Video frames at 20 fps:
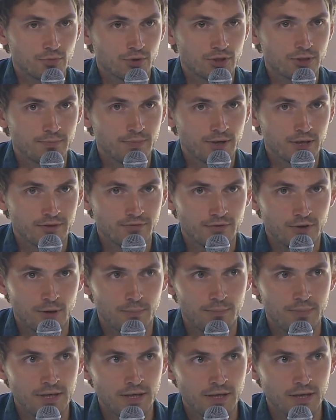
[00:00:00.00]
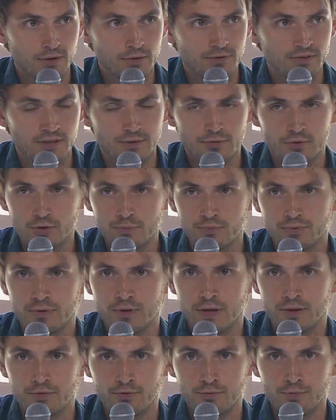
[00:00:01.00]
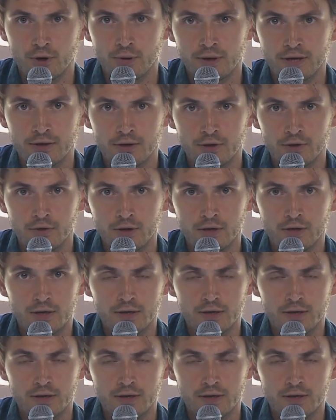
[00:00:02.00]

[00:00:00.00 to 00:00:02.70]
We're part of the big equity group that you probably know.